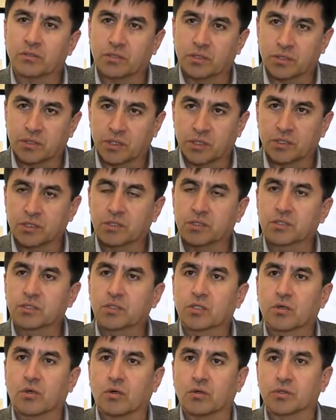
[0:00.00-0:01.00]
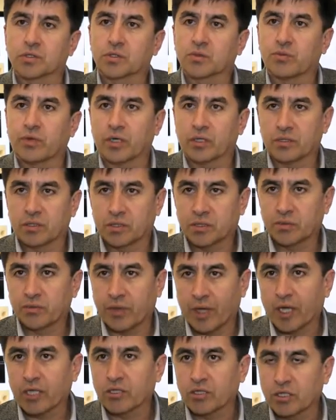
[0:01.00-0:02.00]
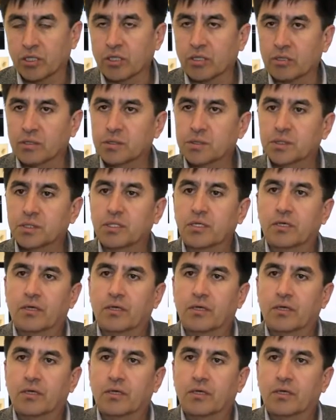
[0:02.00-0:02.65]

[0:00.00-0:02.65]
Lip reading: diseases caused by these bad genes.